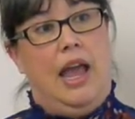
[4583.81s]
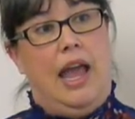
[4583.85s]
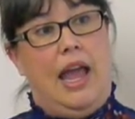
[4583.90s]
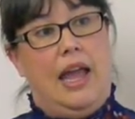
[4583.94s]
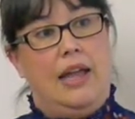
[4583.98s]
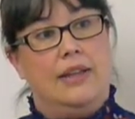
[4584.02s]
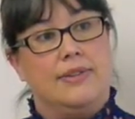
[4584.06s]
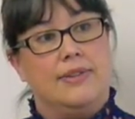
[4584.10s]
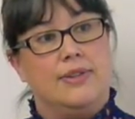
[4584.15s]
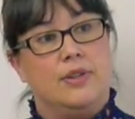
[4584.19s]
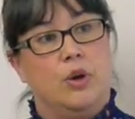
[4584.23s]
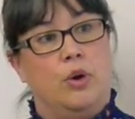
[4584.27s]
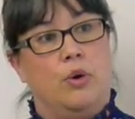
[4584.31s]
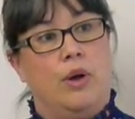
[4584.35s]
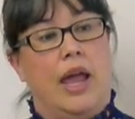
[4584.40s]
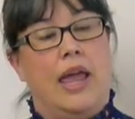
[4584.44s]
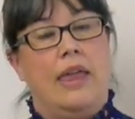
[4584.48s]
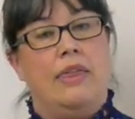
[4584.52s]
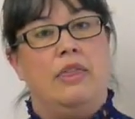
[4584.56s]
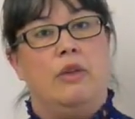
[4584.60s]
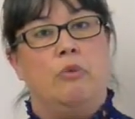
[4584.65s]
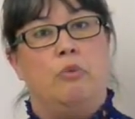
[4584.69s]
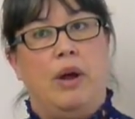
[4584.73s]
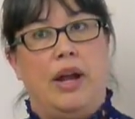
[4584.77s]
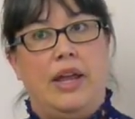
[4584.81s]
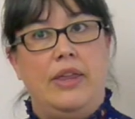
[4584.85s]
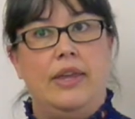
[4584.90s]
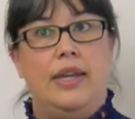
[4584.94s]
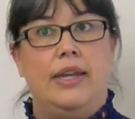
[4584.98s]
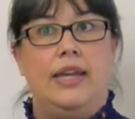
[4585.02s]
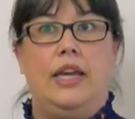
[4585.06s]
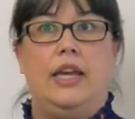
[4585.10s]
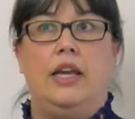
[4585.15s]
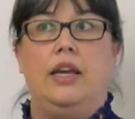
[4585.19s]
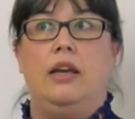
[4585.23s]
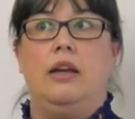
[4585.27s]
and so and the way that
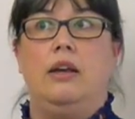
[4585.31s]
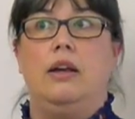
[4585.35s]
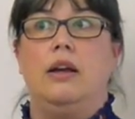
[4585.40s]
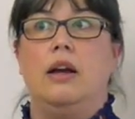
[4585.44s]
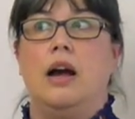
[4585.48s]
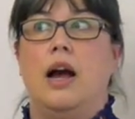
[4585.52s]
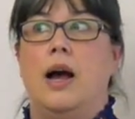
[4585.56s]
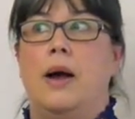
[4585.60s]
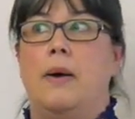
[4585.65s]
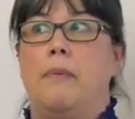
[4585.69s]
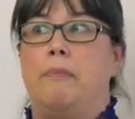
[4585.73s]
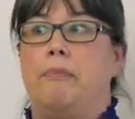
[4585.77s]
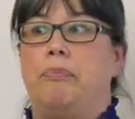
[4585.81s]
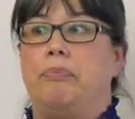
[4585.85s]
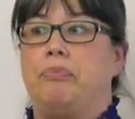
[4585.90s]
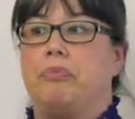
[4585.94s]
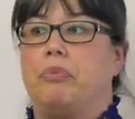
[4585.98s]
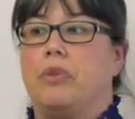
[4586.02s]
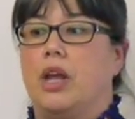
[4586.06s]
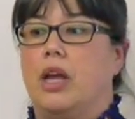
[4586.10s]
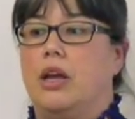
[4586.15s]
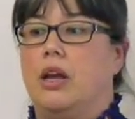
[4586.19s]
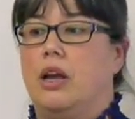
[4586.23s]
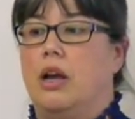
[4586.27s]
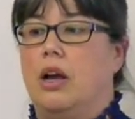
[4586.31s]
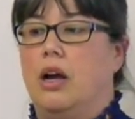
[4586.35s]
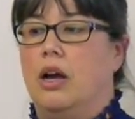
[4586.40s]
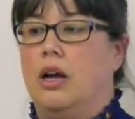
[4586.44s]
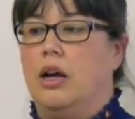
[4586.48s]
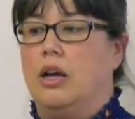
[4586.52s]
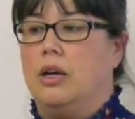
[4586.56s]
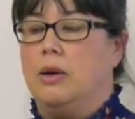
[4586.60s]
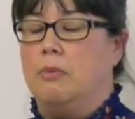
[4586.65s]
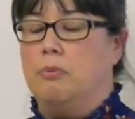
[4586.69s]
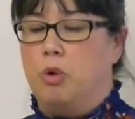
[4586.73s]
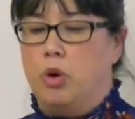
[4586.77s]
he um, uh,
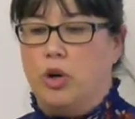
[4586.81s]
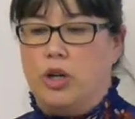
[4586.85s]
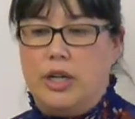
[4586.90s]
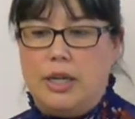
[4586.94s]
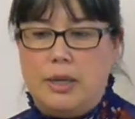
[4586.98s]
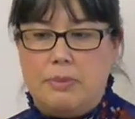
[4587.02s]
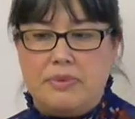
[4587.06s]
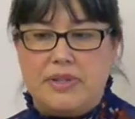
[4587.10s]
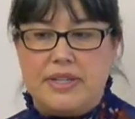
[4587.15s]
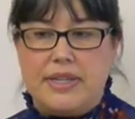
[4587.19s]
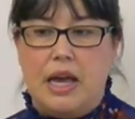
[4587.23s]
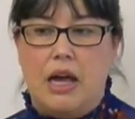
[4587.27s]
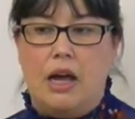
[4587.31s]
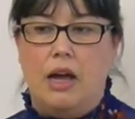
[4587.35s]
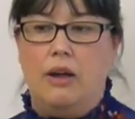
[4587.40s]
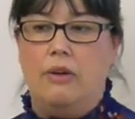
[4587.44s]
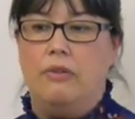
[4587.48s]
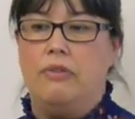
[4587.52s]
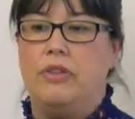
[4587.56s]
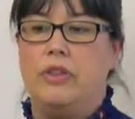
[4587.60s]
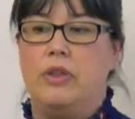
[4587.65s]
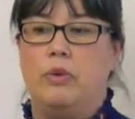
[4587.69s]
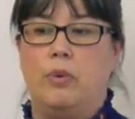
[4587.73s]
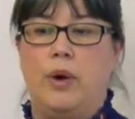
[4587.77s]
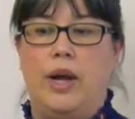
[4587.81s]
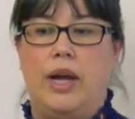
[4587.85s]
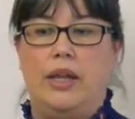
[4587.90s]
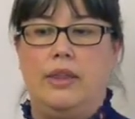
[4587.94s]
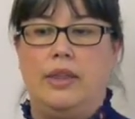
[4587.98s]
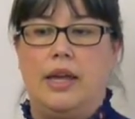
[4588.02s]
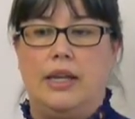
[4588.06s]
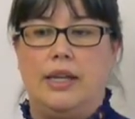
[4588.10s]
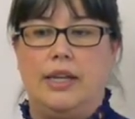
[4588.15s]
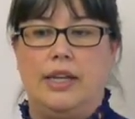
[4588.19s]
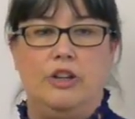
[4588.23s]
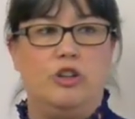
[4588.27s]
comported himself the way
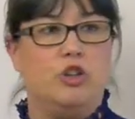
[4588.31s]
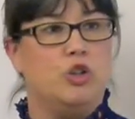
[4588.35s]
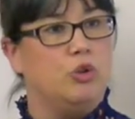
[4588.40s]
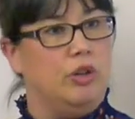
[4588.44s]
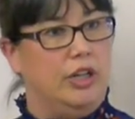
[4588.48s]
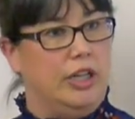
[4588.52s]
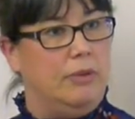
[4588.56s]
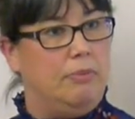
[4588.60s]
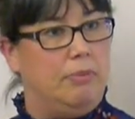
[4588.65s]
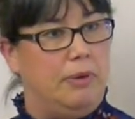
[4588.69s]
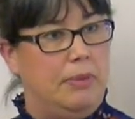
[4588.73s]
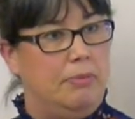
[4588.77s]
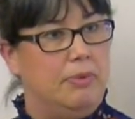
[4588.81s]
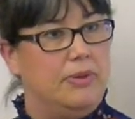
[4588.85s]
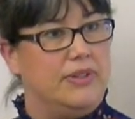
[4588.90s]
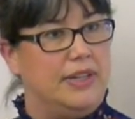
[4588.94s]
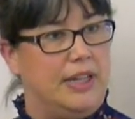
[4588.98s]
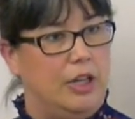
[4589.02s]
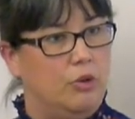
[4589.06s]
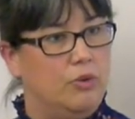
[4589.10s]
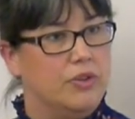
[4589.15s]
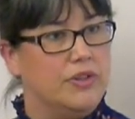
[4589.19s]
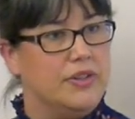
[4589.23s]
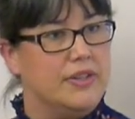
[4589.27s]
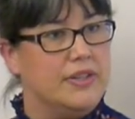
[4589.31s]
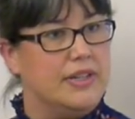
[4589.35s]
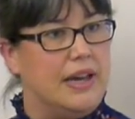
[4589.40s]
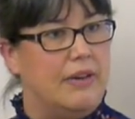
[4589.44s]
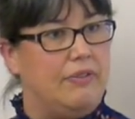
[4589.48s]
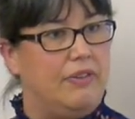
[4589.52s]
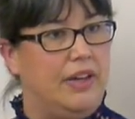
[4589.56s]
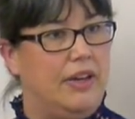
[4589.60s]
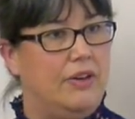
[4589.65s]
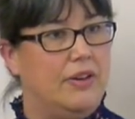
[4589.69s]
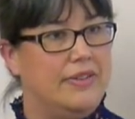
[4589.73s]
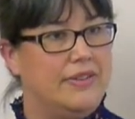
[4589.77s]
that he treated people as equals and
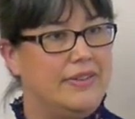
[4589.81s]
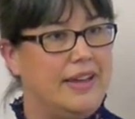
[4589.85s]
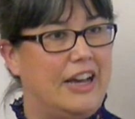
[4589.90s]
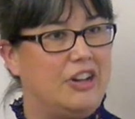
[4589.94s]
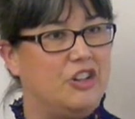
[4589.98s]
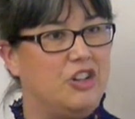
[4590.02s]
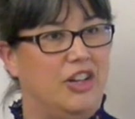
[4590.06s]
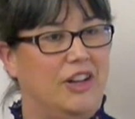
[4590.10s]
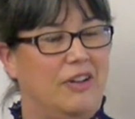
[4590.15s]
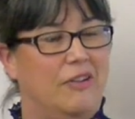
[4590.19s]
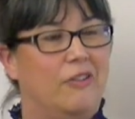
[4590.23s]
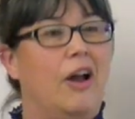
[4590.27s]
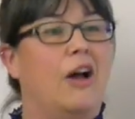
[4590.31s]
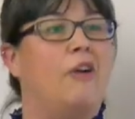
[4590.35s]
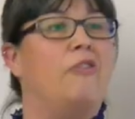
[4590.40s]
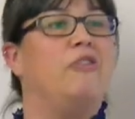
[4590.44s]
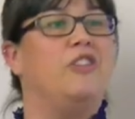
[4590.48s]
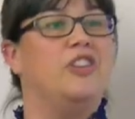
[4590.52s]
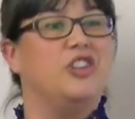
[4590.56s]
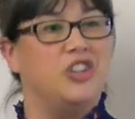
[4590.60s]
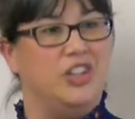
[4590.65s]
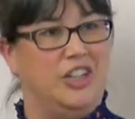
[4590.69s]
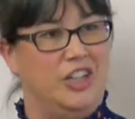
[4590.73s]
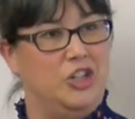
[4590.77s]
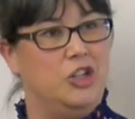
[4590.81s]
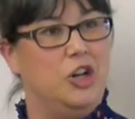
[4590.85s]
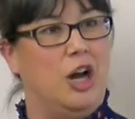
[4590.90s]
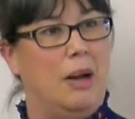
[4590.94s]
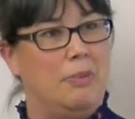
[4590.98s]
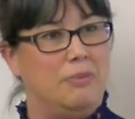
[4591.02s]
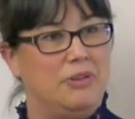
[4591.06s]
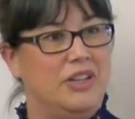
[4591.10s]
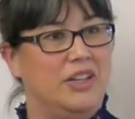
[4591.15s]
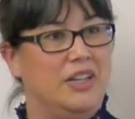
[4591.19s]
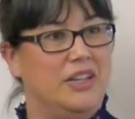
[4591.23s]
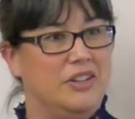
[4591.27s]
stuff he was actually officially
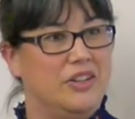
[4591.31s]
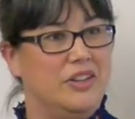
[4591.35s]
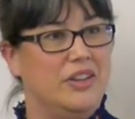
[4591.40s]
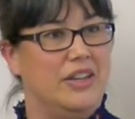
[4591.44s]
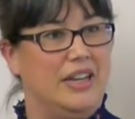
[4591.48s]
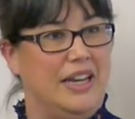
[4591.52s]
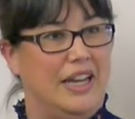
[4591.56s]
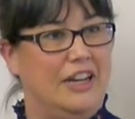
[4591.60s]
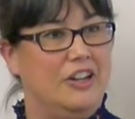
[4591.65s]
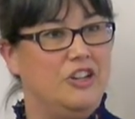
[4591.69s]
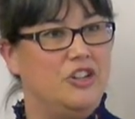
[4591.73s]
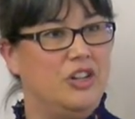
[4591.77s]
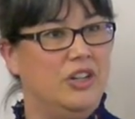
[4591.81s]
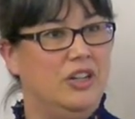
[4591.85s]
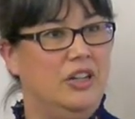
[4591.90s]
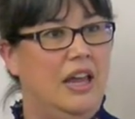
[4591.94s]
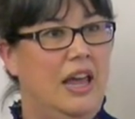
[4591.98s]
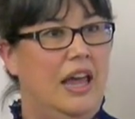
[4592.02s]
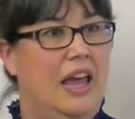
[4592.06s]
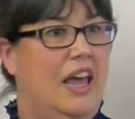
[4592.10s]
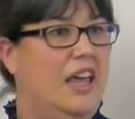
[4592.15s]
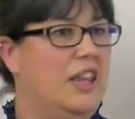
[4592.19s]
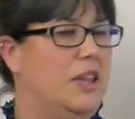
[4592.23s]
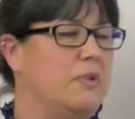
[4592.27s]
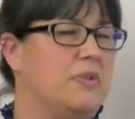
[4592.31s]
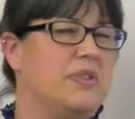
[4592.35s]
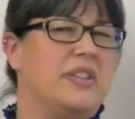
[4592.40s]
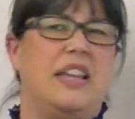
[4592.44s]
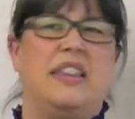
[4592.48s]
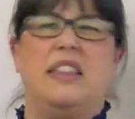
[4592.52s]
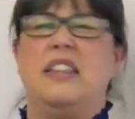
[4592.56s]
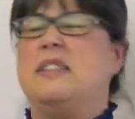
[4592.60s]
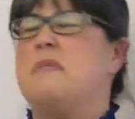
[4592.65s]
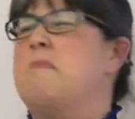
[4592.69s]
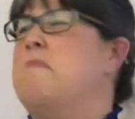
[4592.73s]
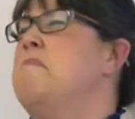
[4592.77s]
adopted into the nation there was like
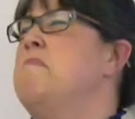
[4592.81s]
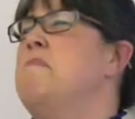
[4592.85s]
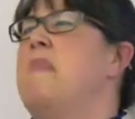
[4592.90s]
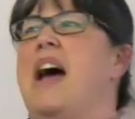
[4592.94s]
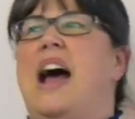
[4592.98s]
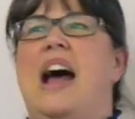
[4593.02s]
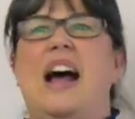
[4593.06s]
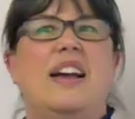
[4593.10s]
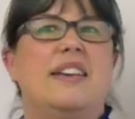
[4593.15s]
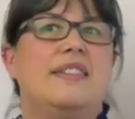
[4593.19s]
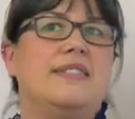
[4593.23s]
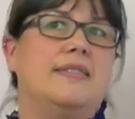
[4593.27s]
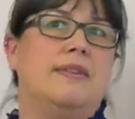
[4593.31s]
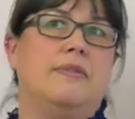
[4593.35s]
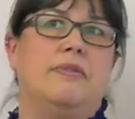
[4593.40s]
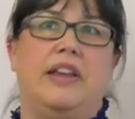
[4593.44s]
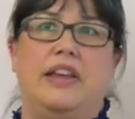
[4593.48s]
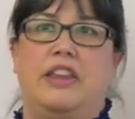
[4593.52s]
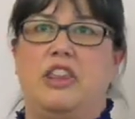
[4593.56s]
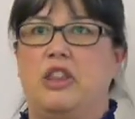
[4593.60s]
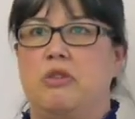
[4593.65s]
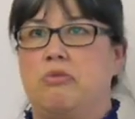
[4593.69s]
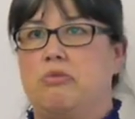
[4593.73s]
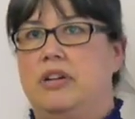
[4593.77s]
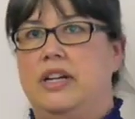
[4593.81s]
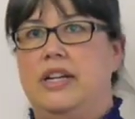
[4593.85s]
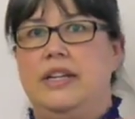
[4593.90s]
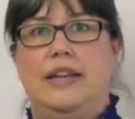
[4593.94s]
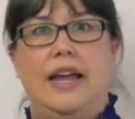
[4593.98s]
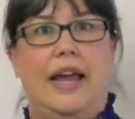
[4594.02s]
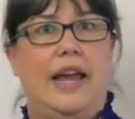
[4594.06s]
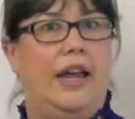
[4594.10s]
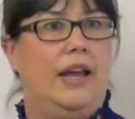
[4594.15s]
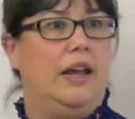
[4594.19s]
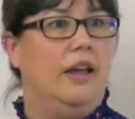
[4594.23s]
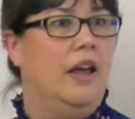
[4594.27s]
this massive like three
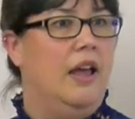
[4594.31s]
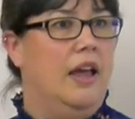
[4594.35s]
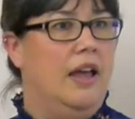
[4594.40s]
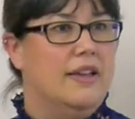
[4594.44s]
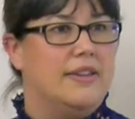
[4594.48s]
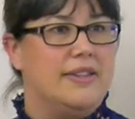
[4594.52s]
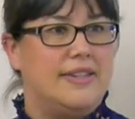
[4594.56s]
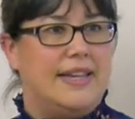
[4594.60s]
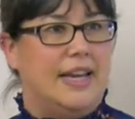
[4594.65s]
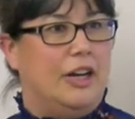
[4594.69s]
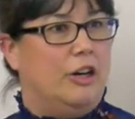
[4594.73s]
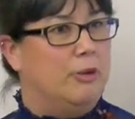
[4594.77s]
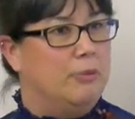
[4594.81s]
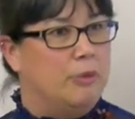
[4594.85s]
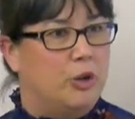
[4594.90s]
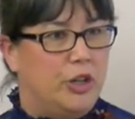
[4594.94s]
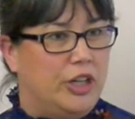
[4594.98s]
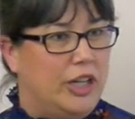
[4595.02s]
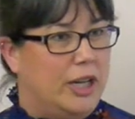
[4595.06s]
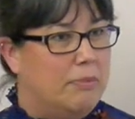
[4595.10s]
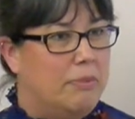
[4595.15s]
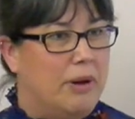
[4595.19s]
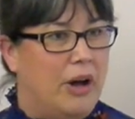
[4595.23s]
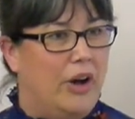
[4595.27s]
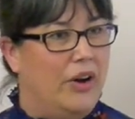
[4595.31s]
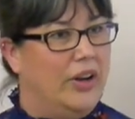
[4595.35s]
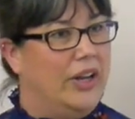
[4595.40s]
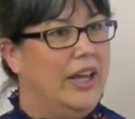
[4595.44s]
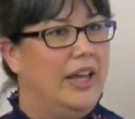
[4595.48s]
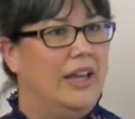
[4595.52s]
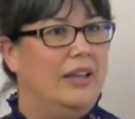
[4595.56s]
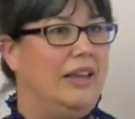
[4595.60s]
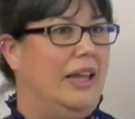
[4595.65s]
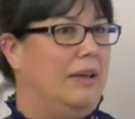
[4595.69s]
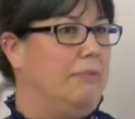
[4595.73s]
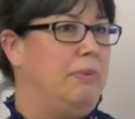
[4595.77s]
day ceremony about
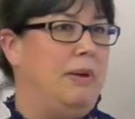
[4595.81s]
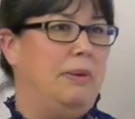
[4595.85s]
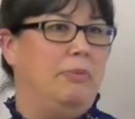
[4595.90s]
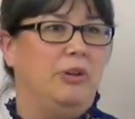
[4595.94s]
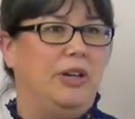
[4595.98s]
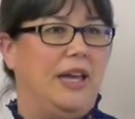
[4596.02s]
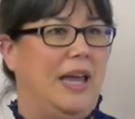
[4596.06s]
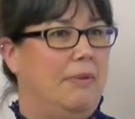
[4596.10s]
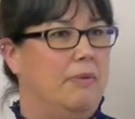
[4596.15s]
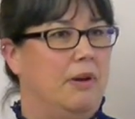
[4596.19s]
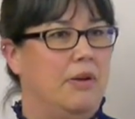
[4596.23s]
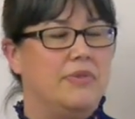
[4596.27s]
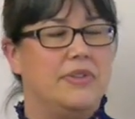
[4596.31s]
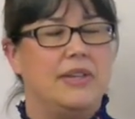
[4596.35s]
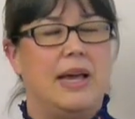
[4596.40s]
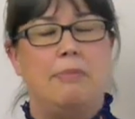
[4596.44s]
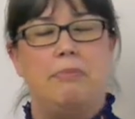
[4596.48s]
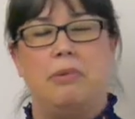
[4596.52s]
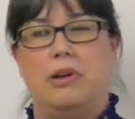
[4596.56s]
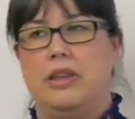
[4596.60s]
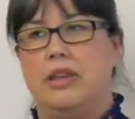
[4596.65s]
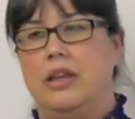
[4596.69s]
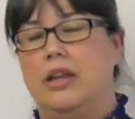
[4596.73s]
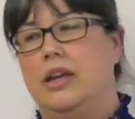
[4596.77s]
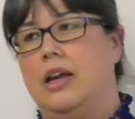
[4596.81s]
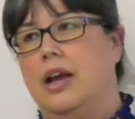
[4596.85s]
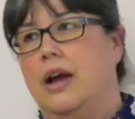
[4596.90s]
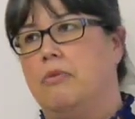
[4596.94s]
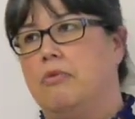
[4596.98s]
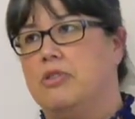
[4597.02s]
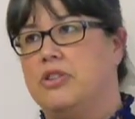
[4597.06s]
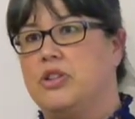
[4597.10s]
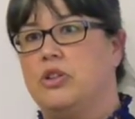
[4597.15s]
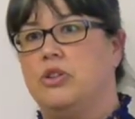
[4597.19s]
it like people came it was up on the uh,